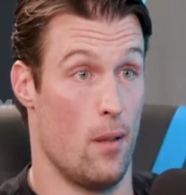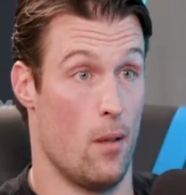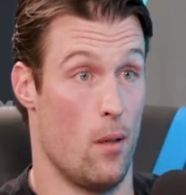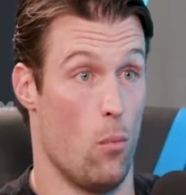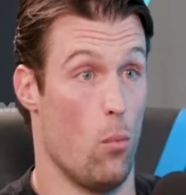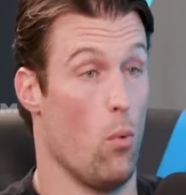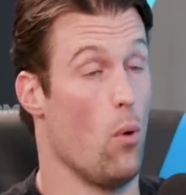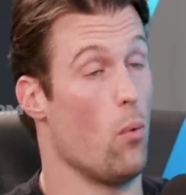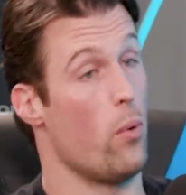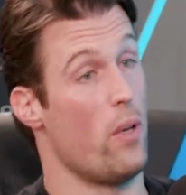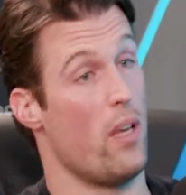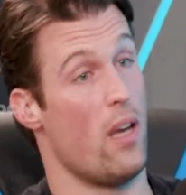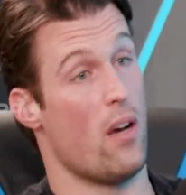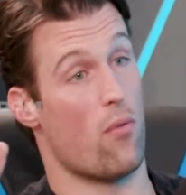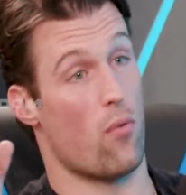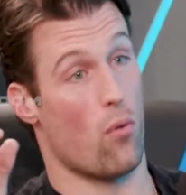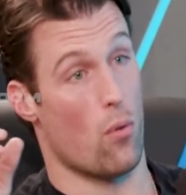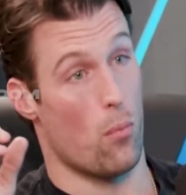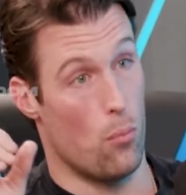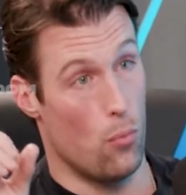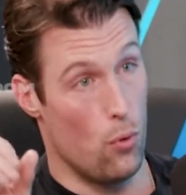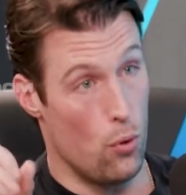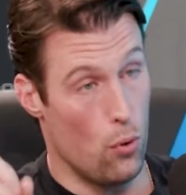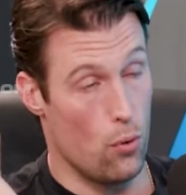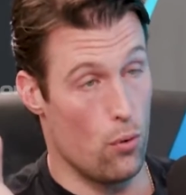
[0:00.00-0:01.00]
What we have
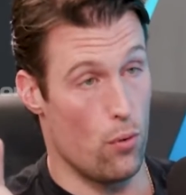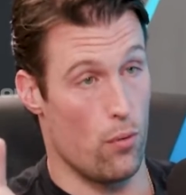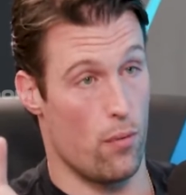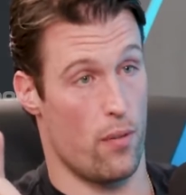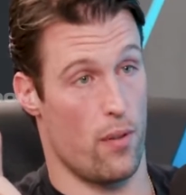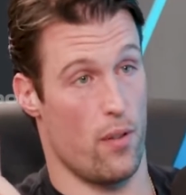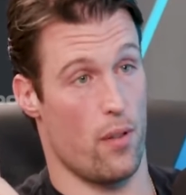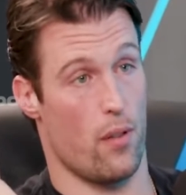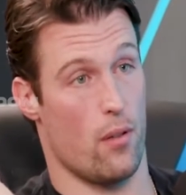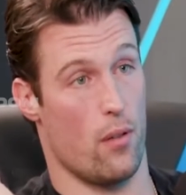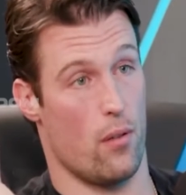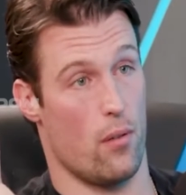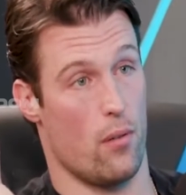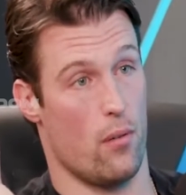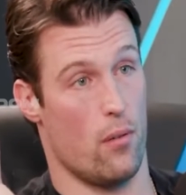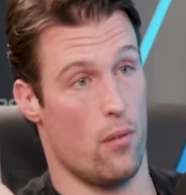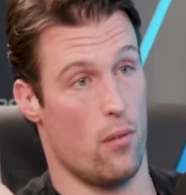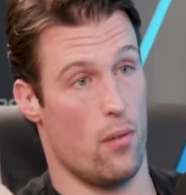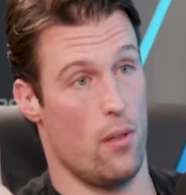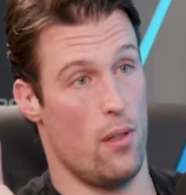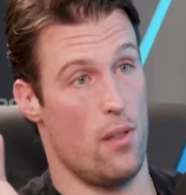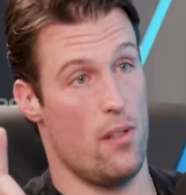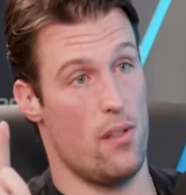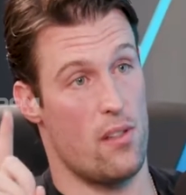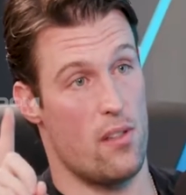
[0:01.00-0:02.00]
removed, though,
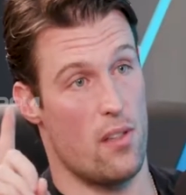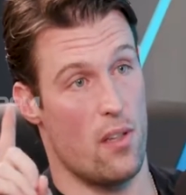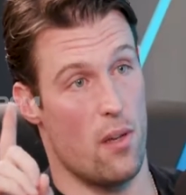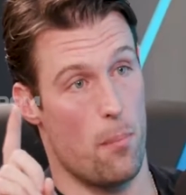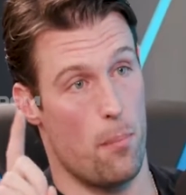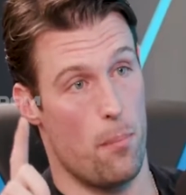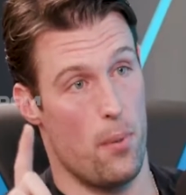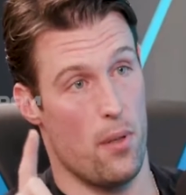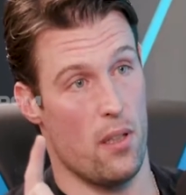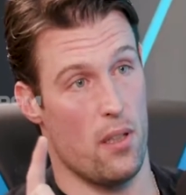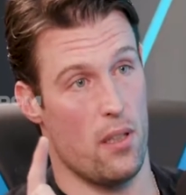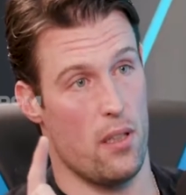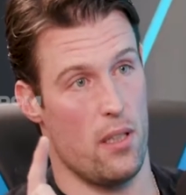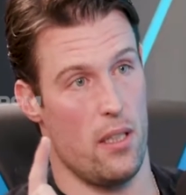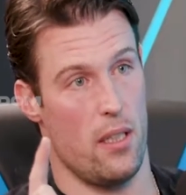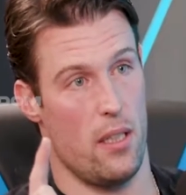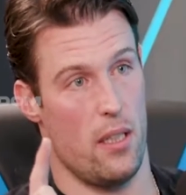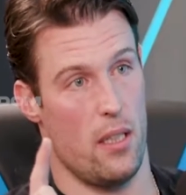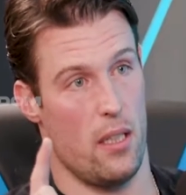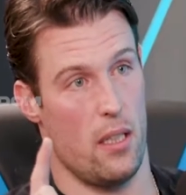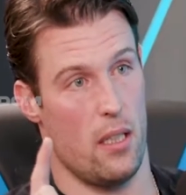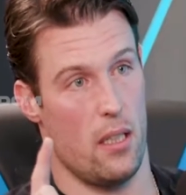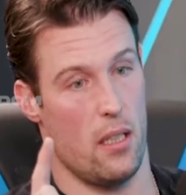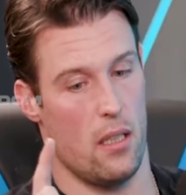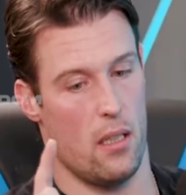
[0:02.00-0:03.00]
is the
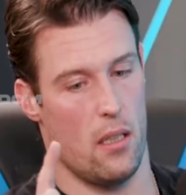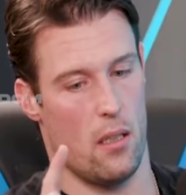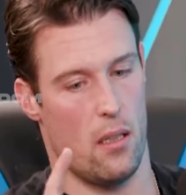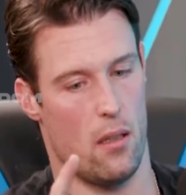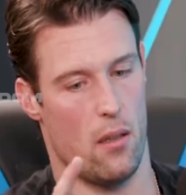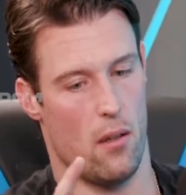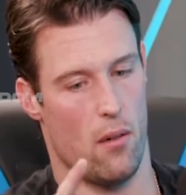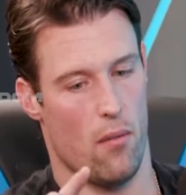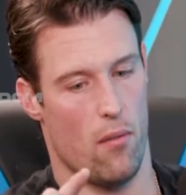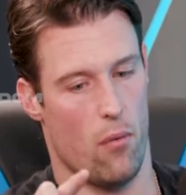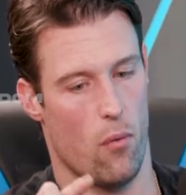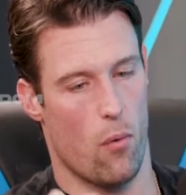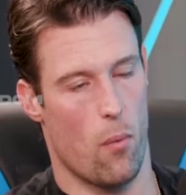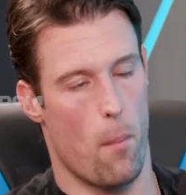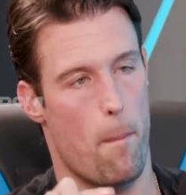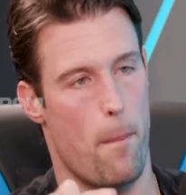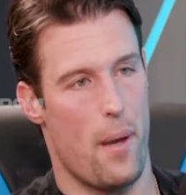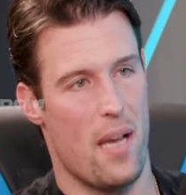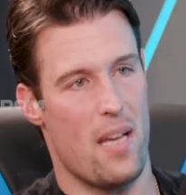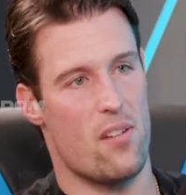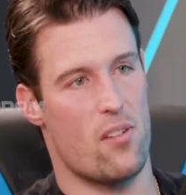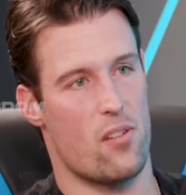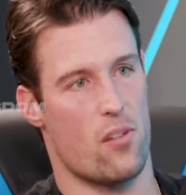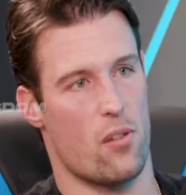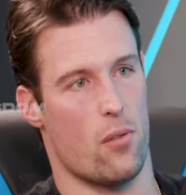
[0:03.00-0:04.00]
ability for
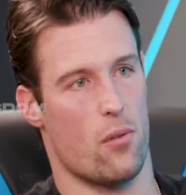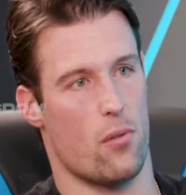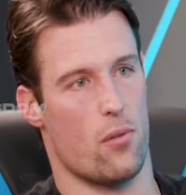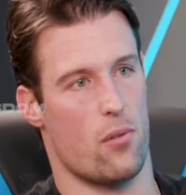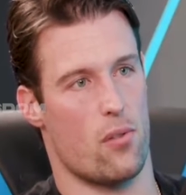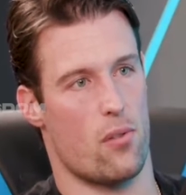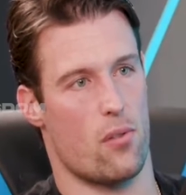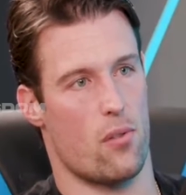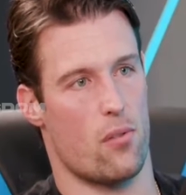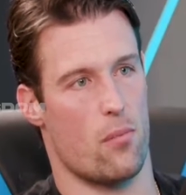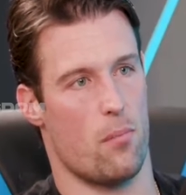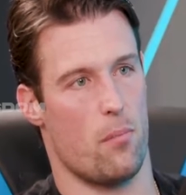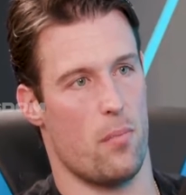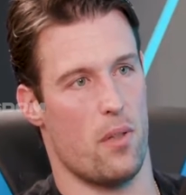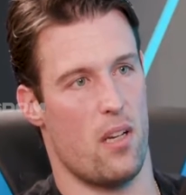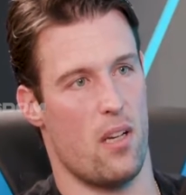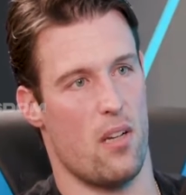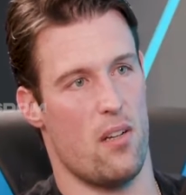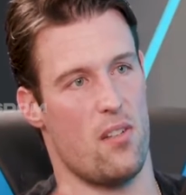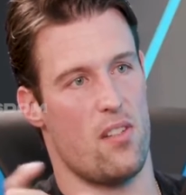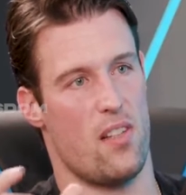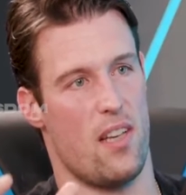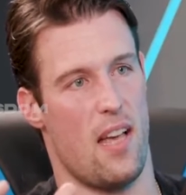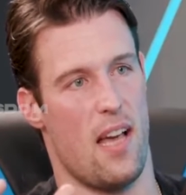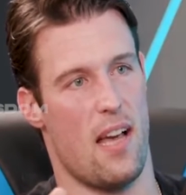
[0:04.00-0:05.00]
Bezos,
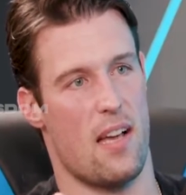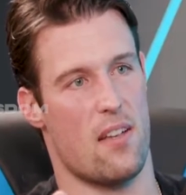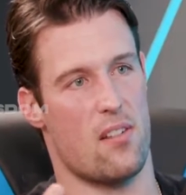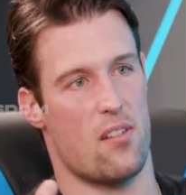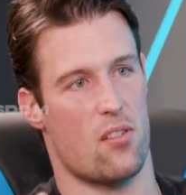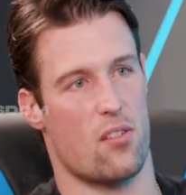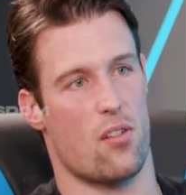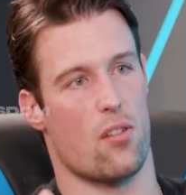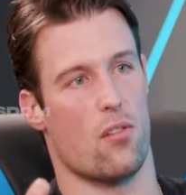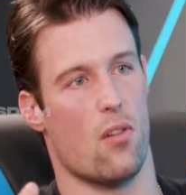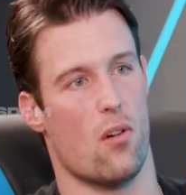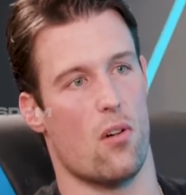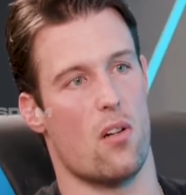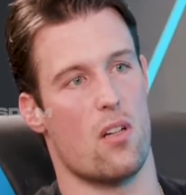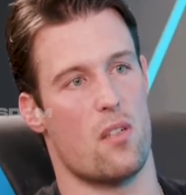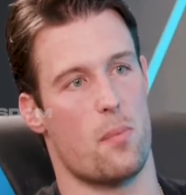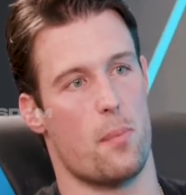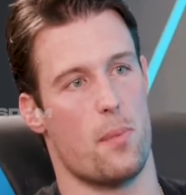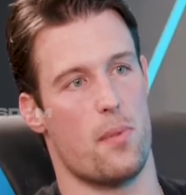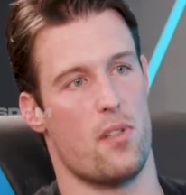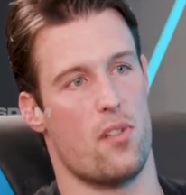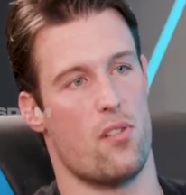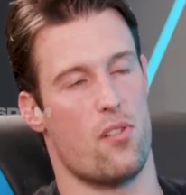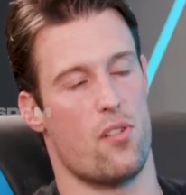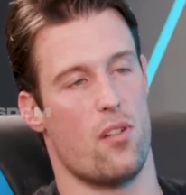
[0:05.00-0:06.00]
because he has such a large
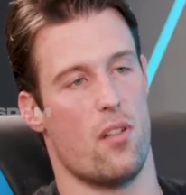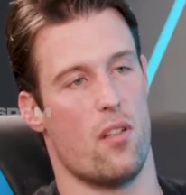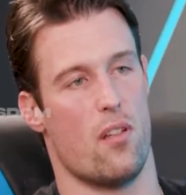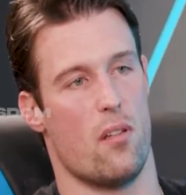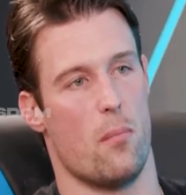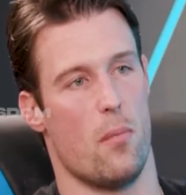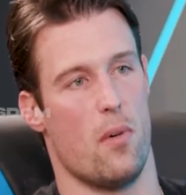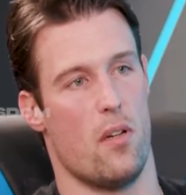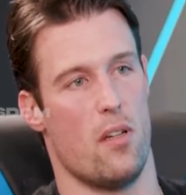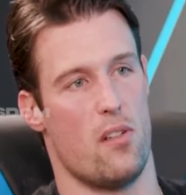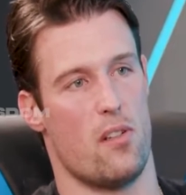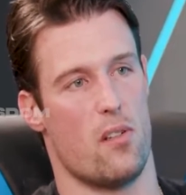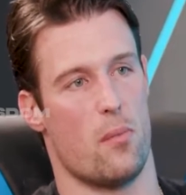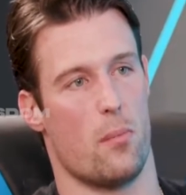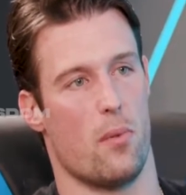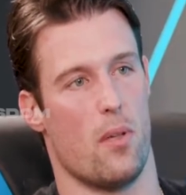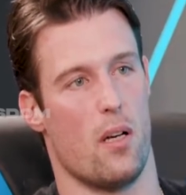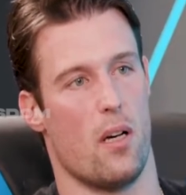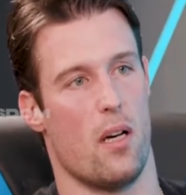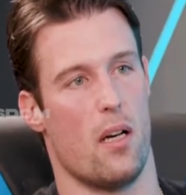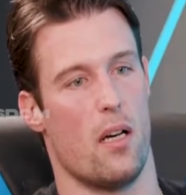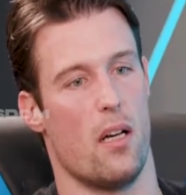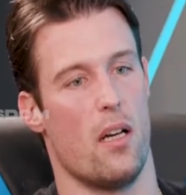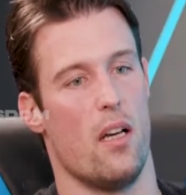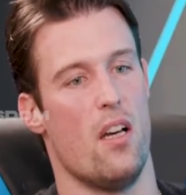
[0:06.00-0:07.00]
position in the money
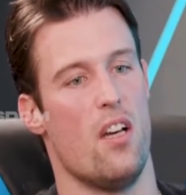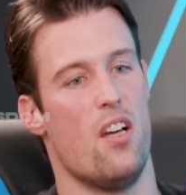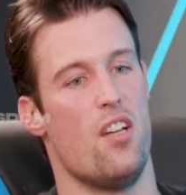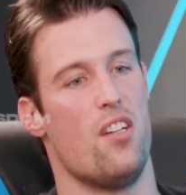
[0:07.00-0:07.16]
supply,